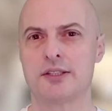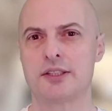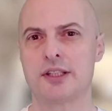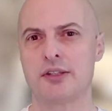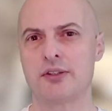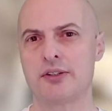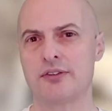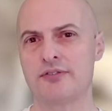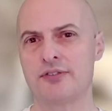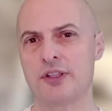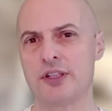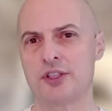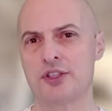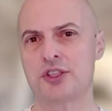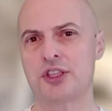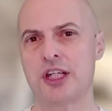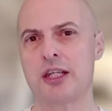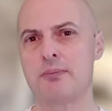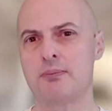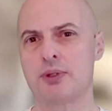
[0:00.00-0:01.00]
So the first
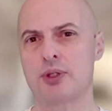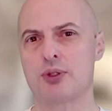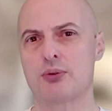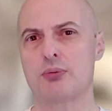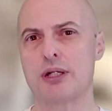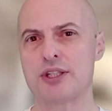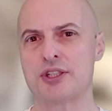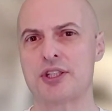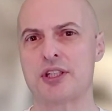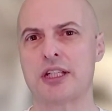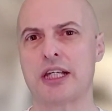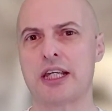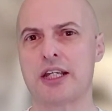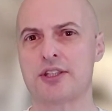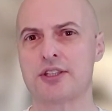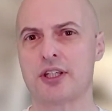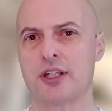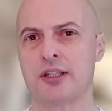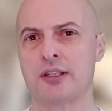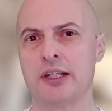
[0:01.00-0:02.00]
chamber, the
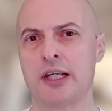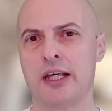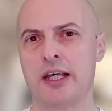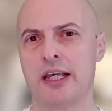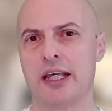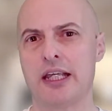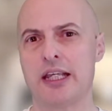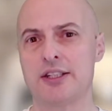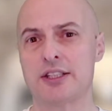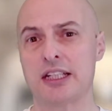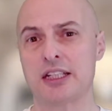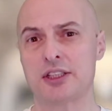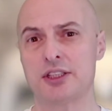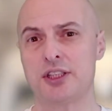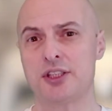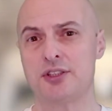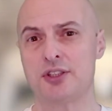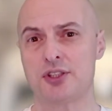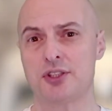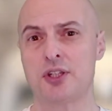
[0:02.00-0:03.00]
resonator, is
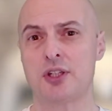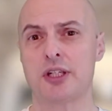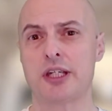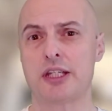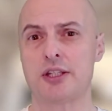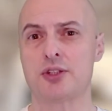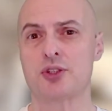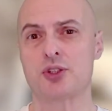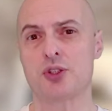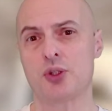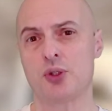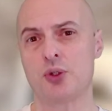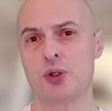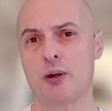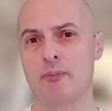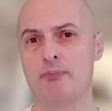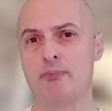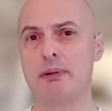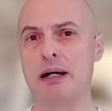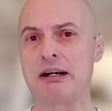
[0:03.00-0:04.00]
actually designed to
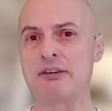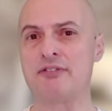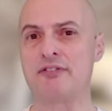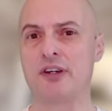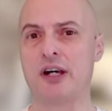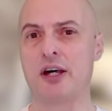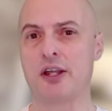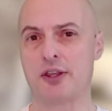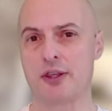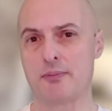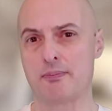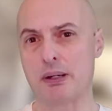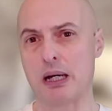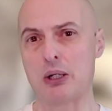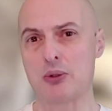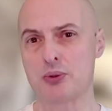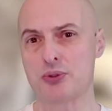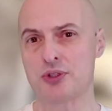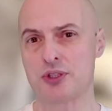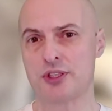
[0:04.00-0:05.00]
buffer the
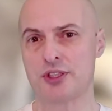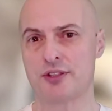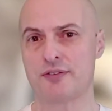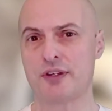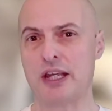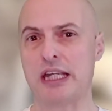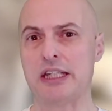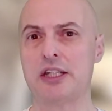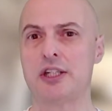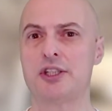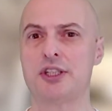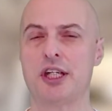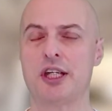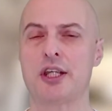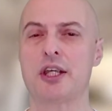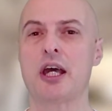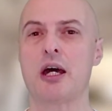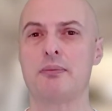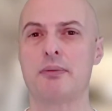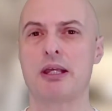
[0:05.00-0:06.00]
pulses of energy
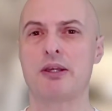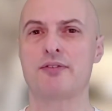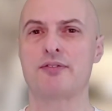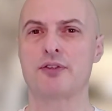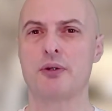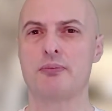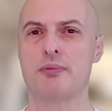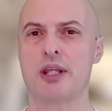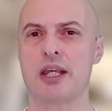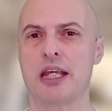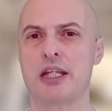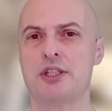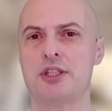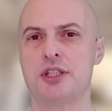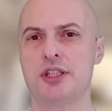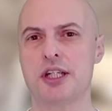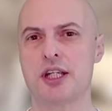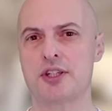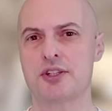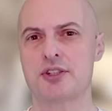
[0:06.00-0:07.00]
coming from the
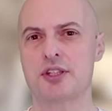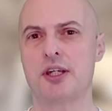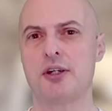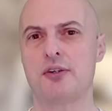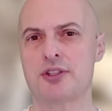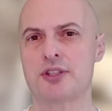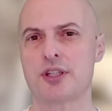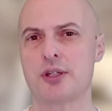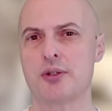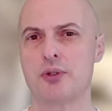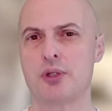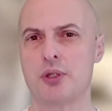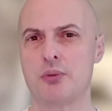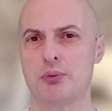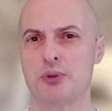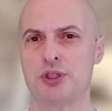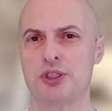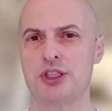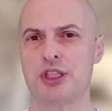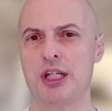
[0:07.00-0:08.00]
engine itself. So you
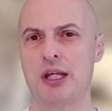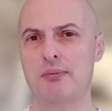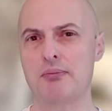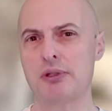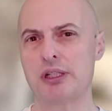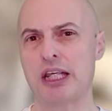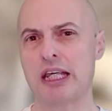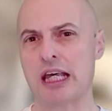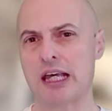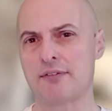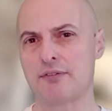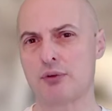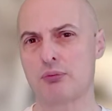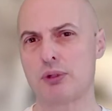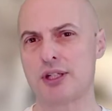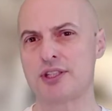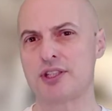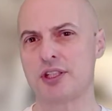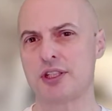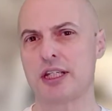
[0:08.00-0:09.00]
will generally have a
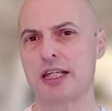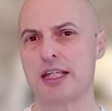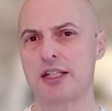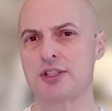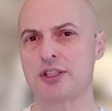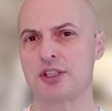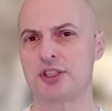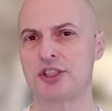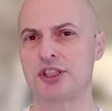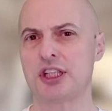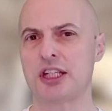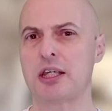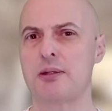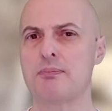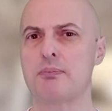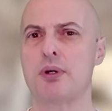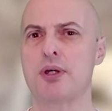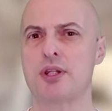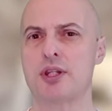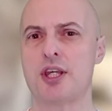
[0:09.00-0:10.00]
resonator
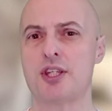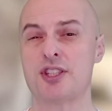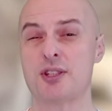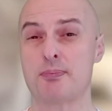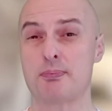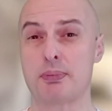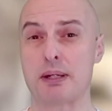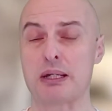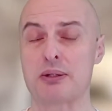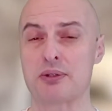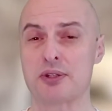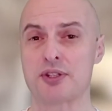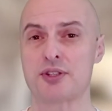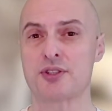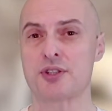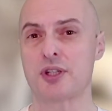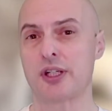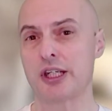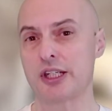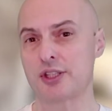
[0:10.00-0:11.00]
chamber that is about the
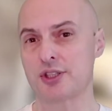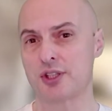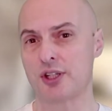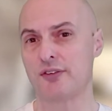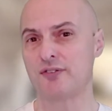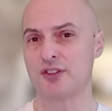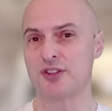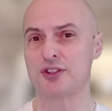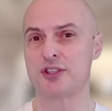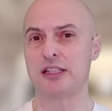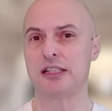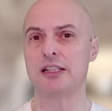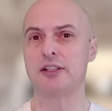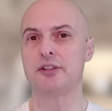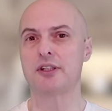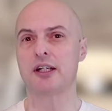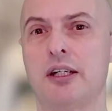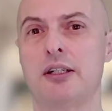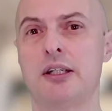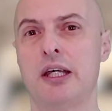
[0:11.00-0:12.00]
size of a
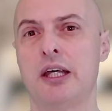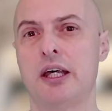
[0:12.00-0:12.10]
cylinder.